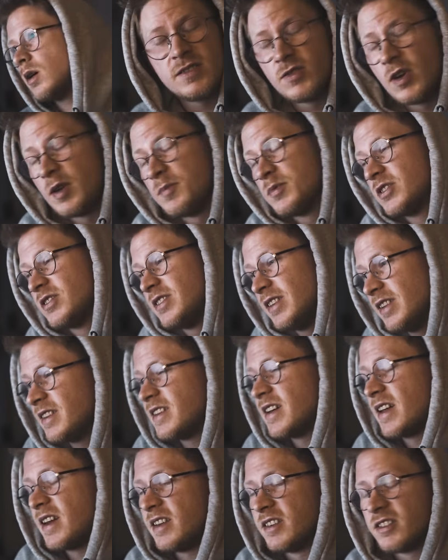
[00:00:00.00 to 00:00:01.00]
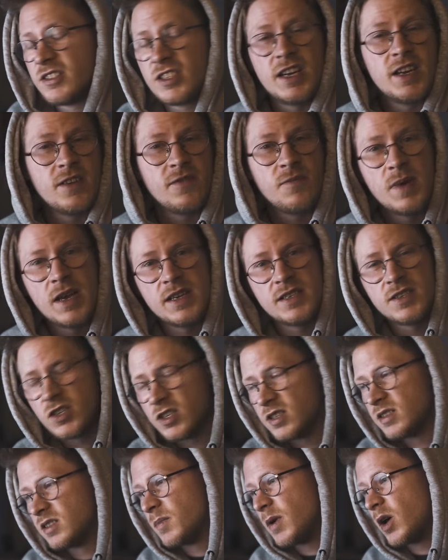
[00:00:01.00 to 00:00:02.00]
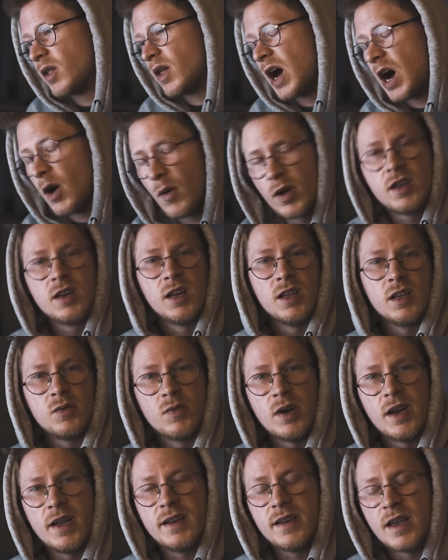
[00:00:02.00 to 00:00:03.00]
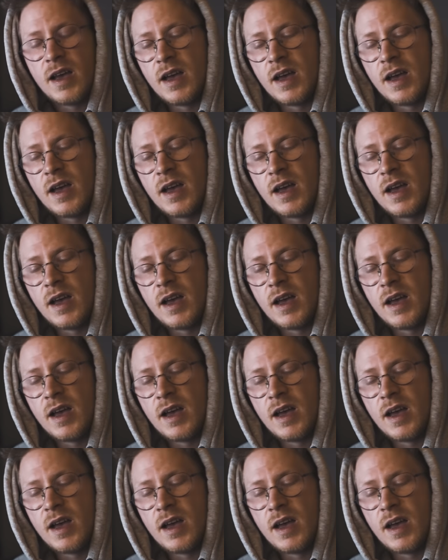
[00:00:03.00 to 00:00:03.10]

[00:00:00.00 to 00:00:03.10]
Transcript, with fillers: So I'm still getting a ton of messages about how I color grade,